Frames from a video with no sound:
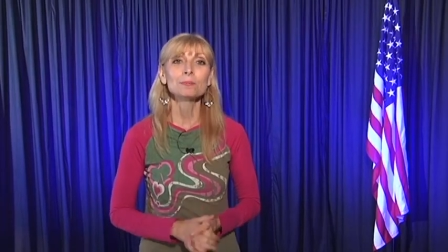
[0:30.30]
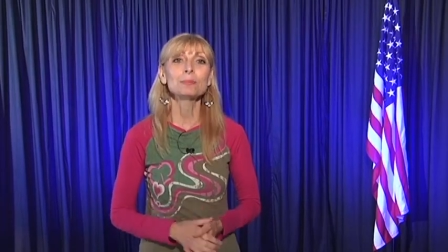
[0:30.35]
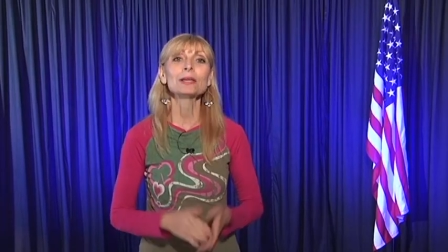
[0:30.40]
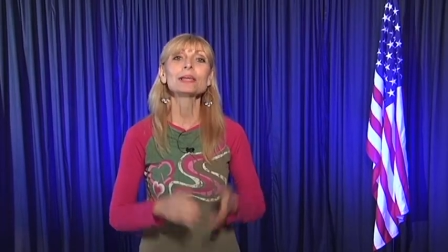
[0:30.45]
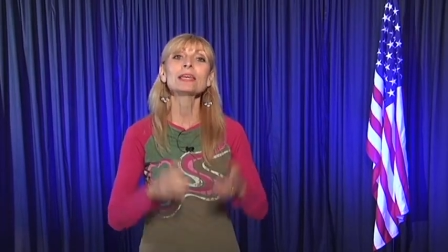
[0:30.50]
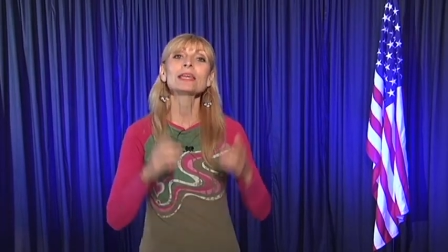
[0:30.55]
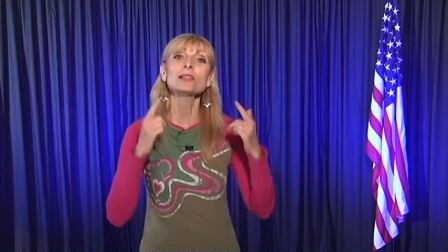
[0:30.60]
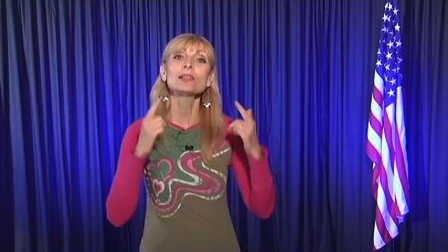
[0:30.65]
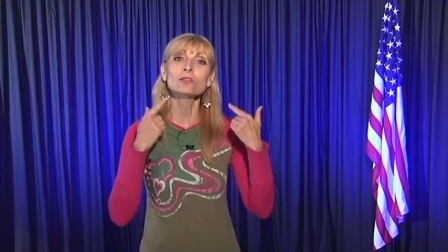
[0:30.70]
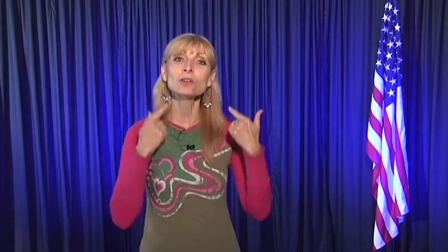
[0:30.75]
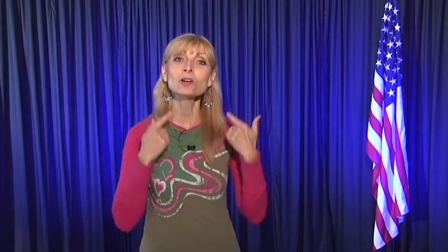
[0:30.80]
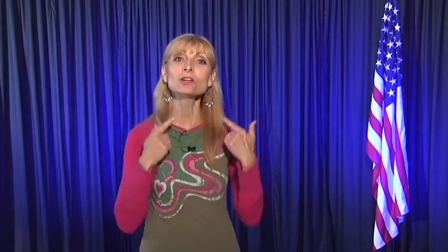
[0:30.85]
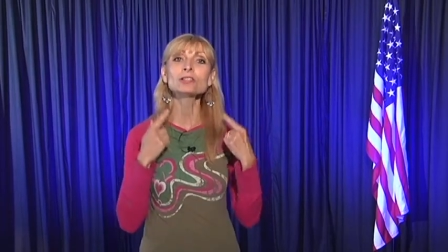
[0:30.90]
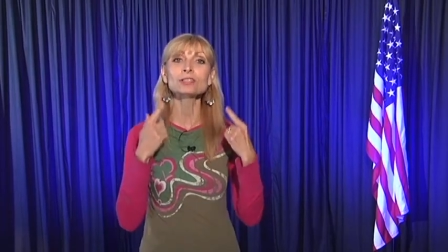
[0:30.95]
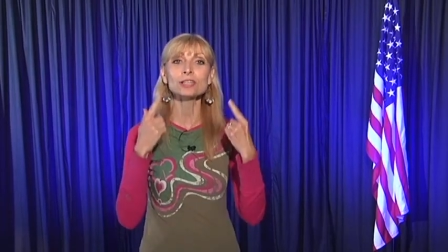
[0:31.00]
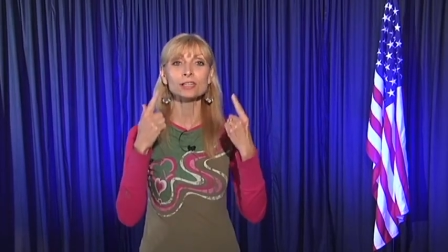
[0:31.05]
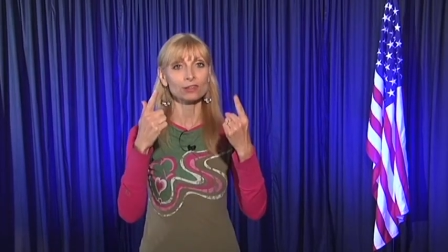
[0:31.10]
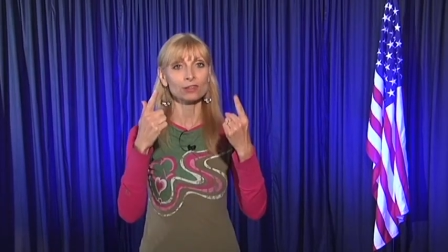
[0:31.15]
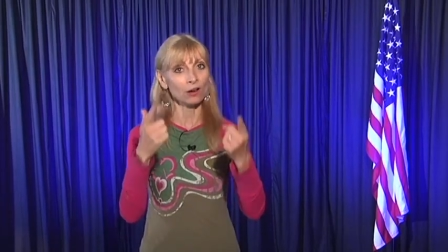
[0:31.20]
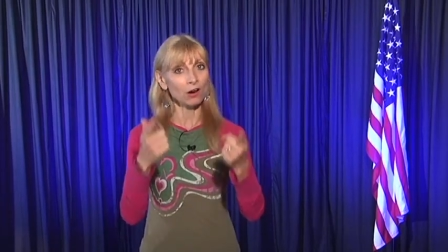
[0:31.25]
But he
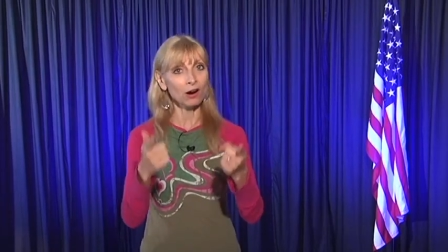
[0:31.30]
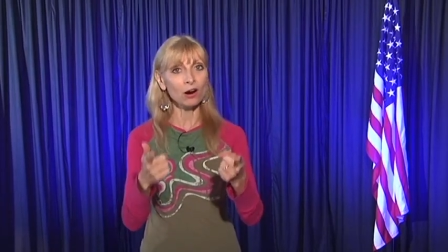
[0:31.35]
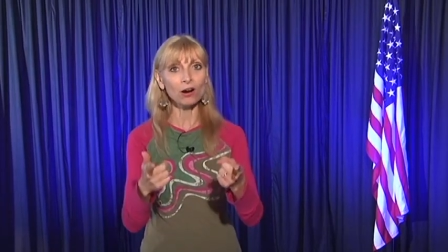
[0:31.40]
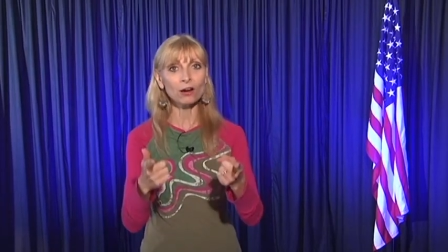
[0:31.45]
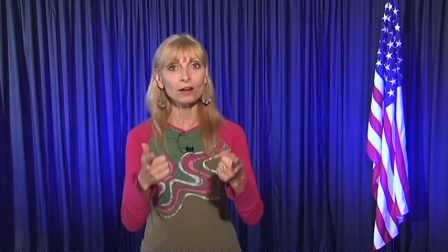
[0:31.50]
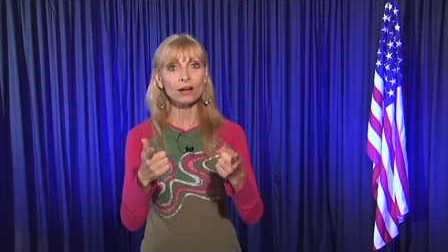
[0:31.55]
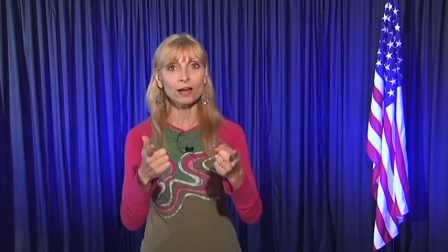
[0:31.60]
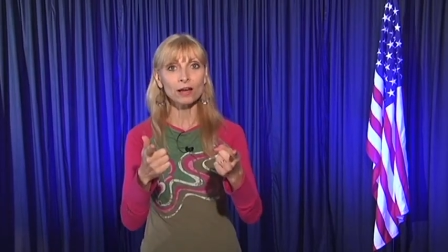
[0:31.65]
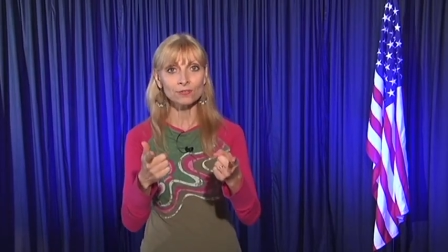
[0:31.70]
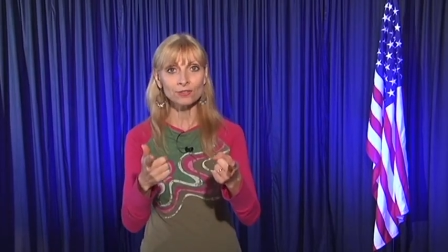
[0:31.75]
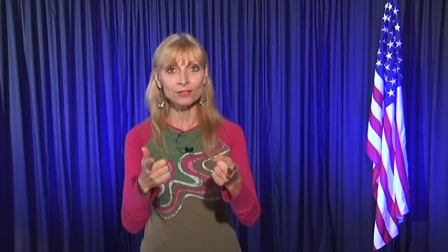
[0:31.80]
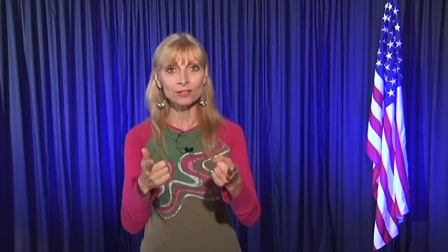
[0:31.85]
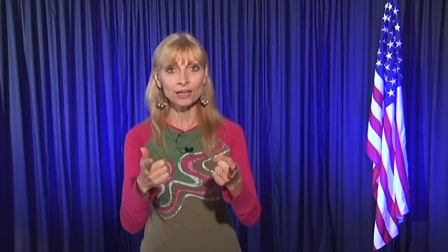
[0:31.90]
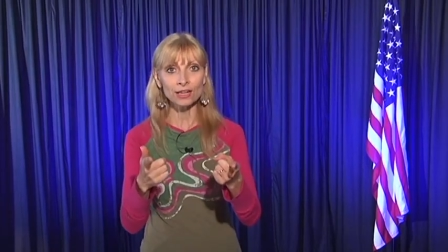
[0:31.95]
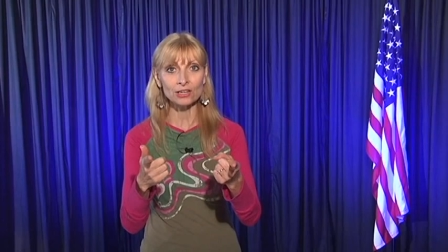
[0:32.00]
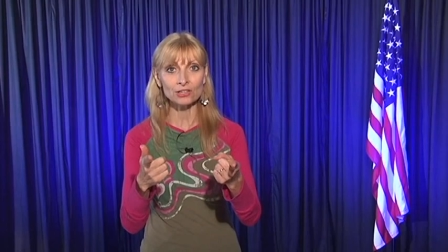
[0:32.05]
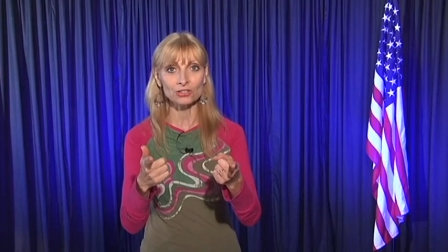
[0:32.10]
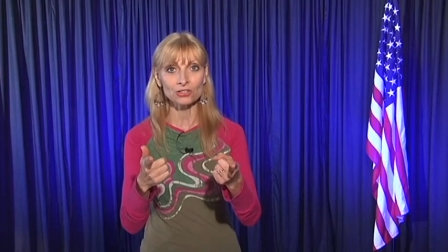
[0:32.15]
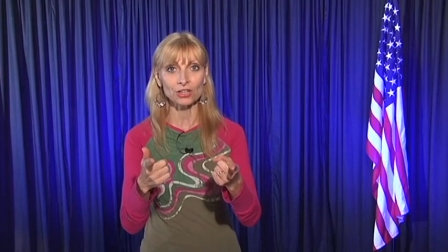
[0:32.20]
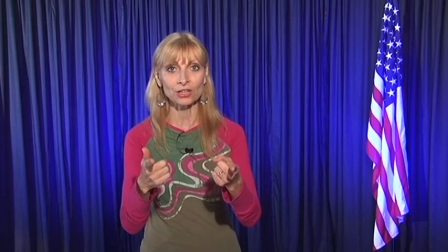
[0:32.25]
looks at the heart of a
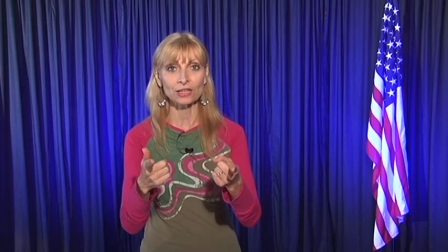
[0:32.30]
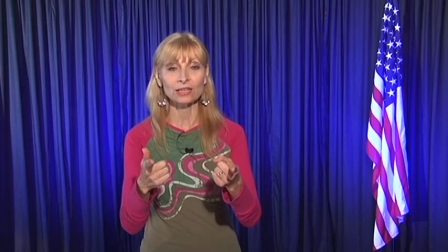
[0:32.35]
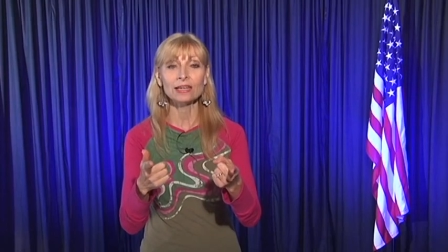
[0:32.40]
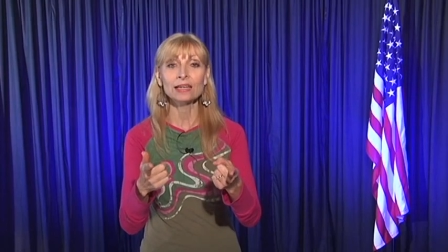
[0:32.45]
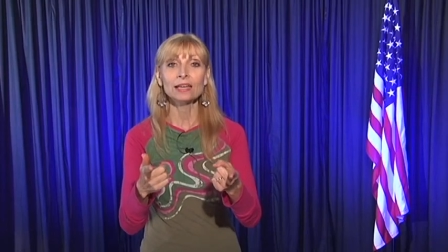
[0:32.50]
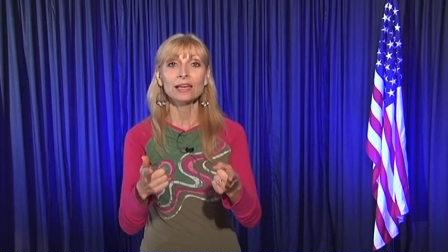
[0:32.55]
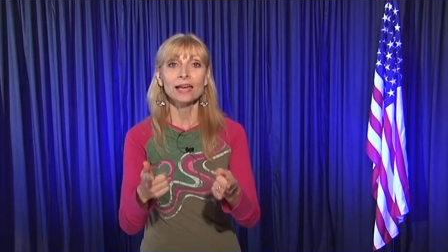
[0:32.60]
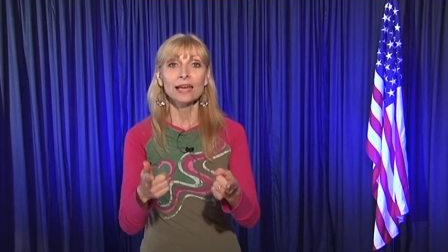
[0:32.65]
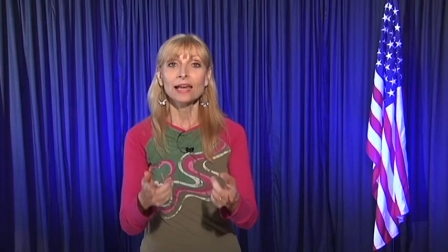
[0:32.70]
nation,